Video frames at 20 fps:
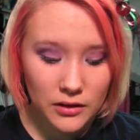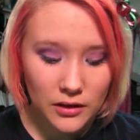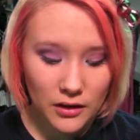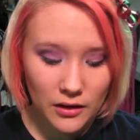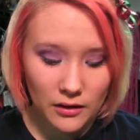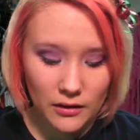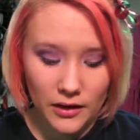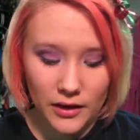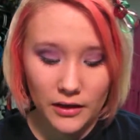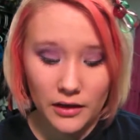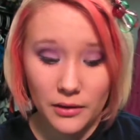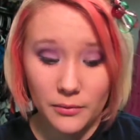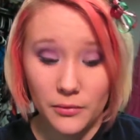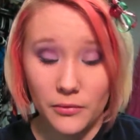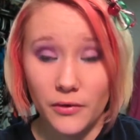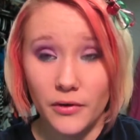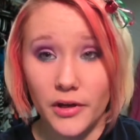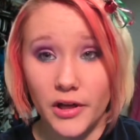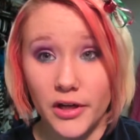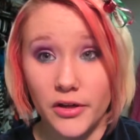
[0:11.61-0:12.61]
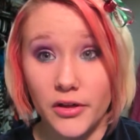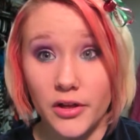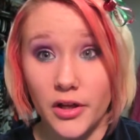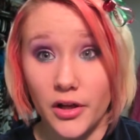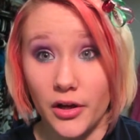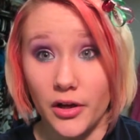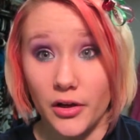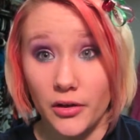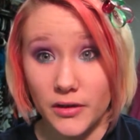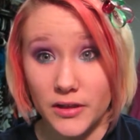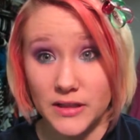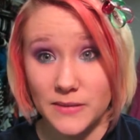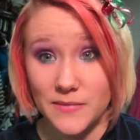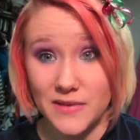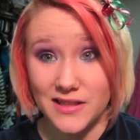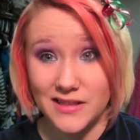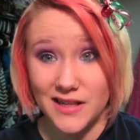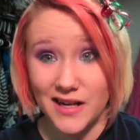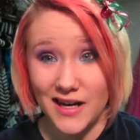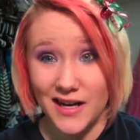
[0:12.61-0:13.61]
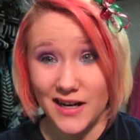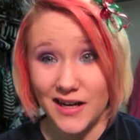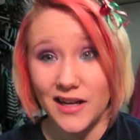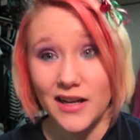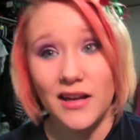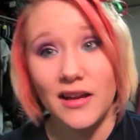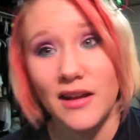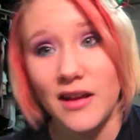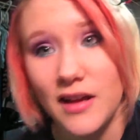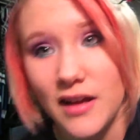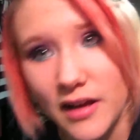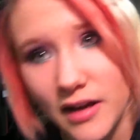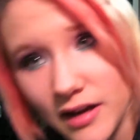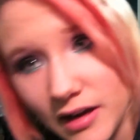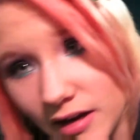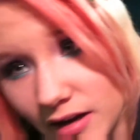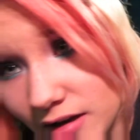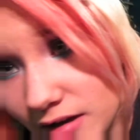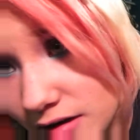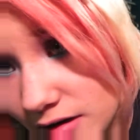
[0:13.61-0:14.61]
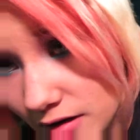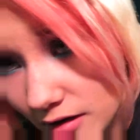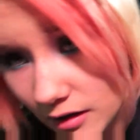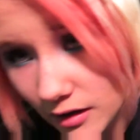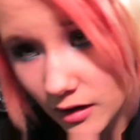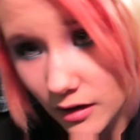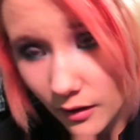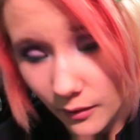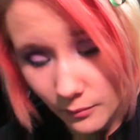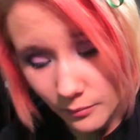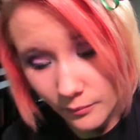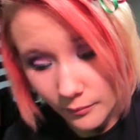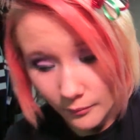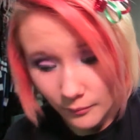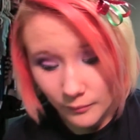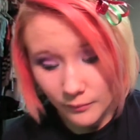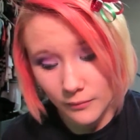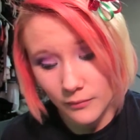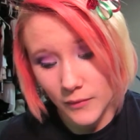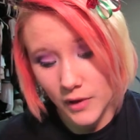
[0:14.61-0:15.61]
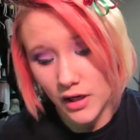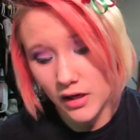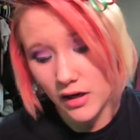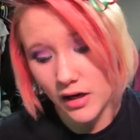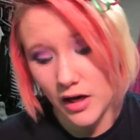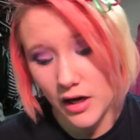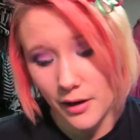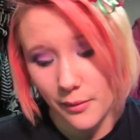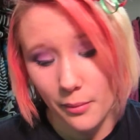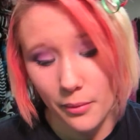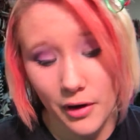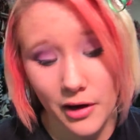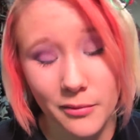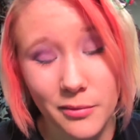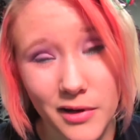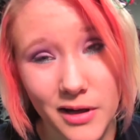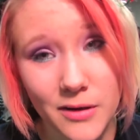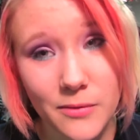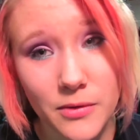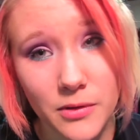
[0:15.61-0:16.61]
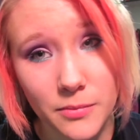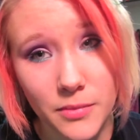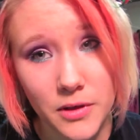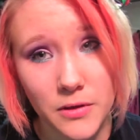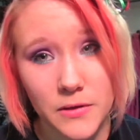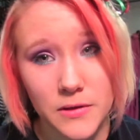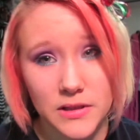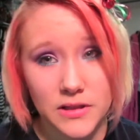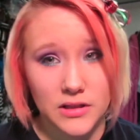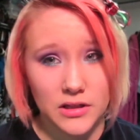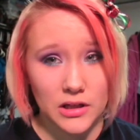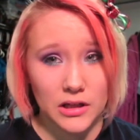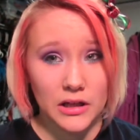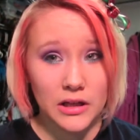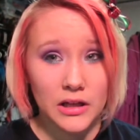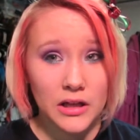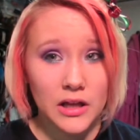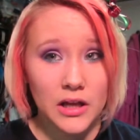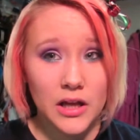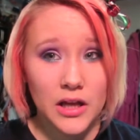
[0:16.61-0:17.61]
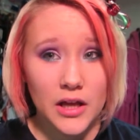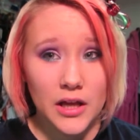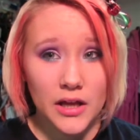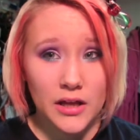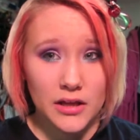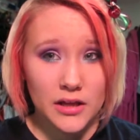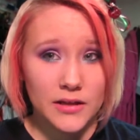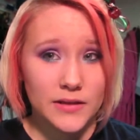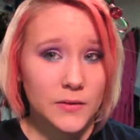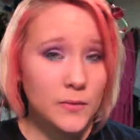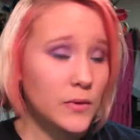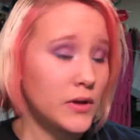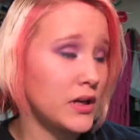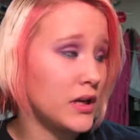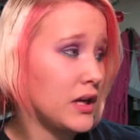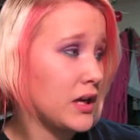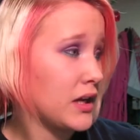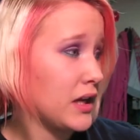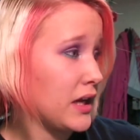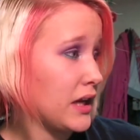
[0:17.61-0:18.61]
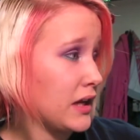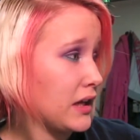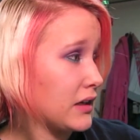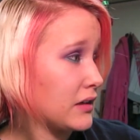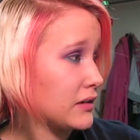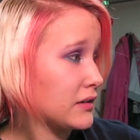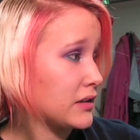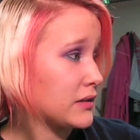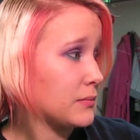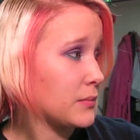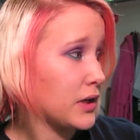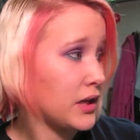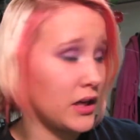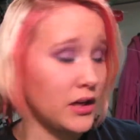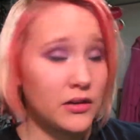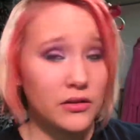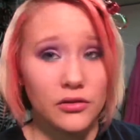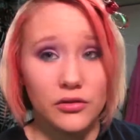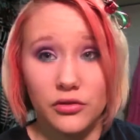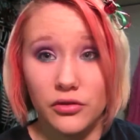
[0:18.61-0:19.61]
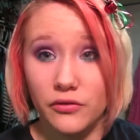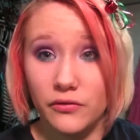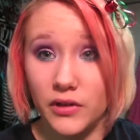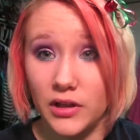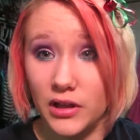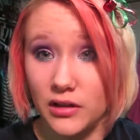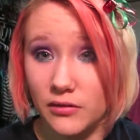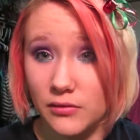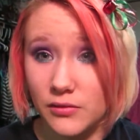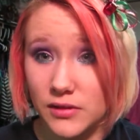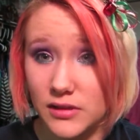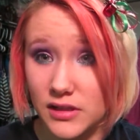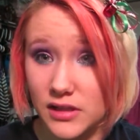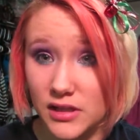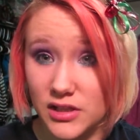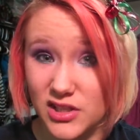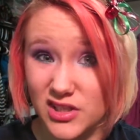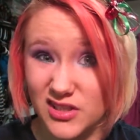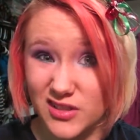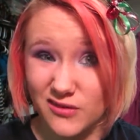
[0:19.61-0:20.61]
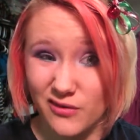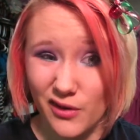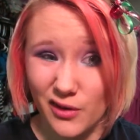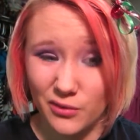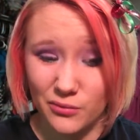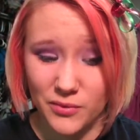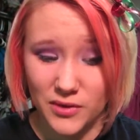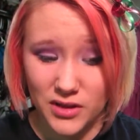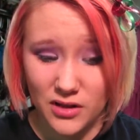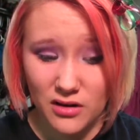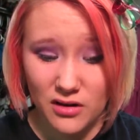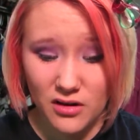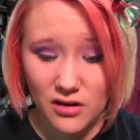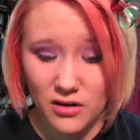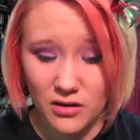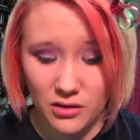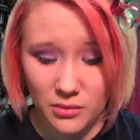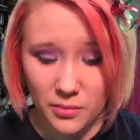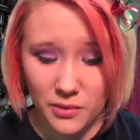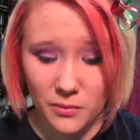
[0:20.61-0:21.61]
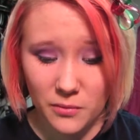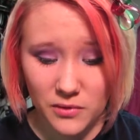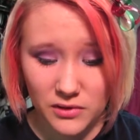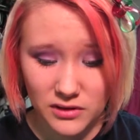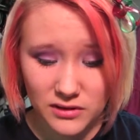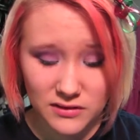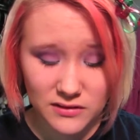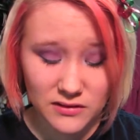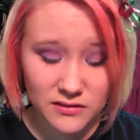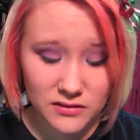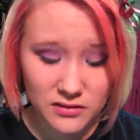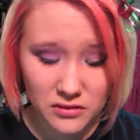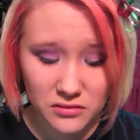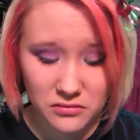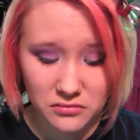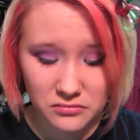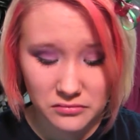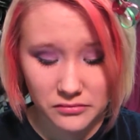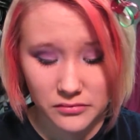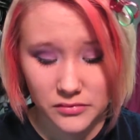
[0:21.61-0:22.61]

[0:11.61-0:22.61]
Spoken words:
Alright, I'm going to do the Christmas tag, and I probably will post this one and my other two videos that I just filmed all up at once, so